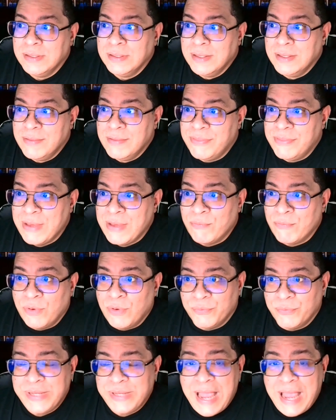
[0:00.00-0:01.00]
that
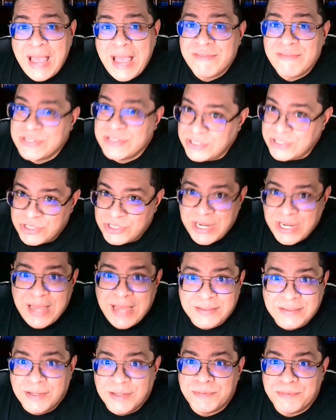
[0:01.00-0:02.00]
what we have is a
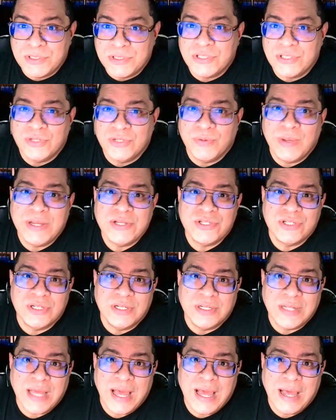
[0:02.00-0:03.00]
jacked up situation
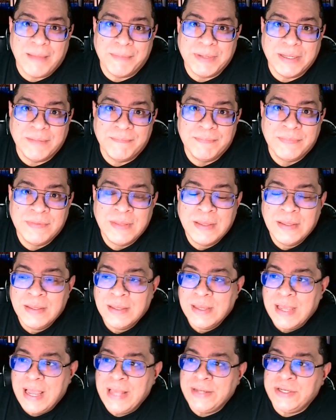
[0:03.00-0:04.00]
in the hobby.
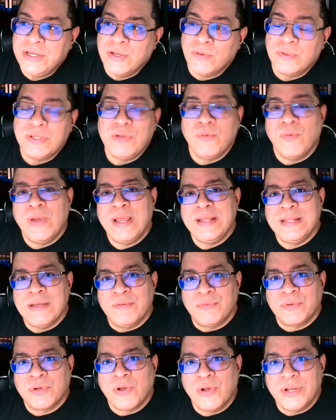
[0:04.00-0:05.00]
And the only way that
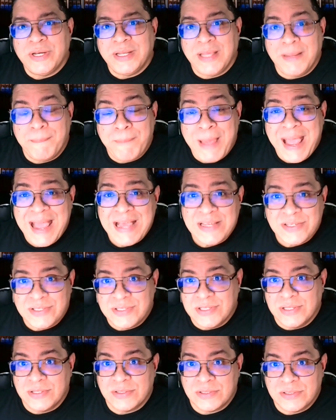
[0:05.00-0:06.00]
we're going to get past
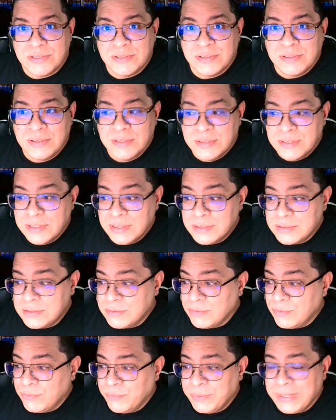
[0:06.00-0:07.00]
this is
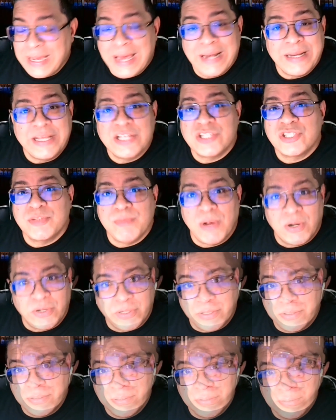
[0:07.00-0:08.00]
we got to get
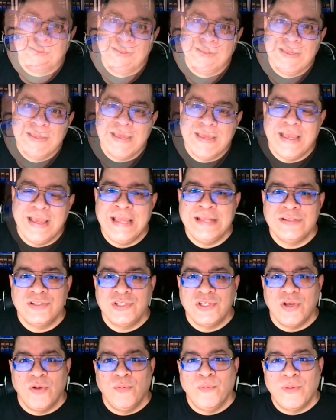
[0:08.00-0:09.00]
smarter. And
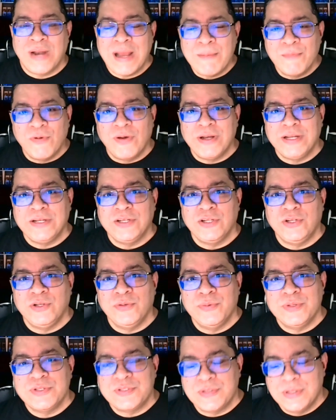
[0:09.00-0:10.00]
so what I'm wanting to
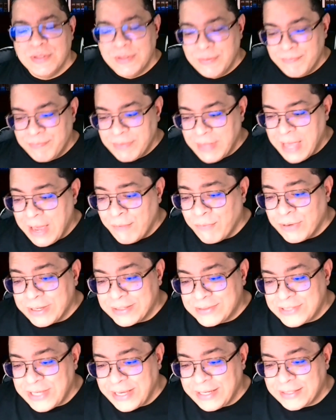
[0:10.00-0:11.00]
do is I want
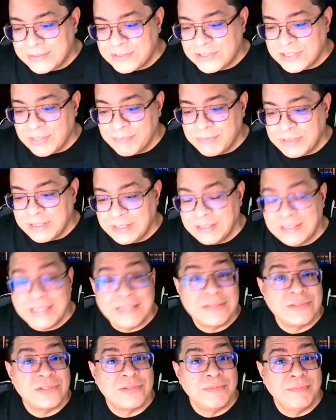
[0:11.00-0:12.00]
to take something
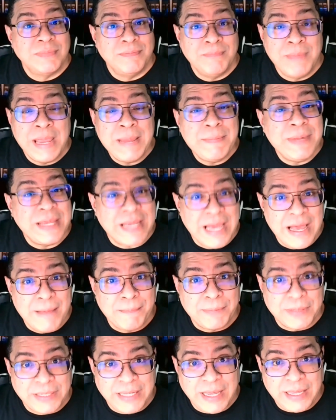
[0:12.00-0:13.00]
that's maybe
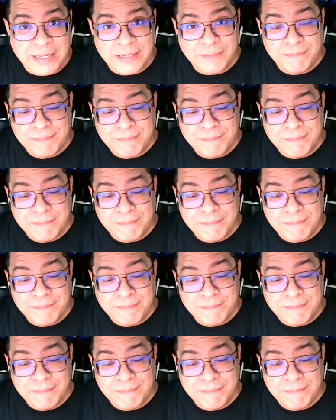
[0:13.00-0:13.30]
complicated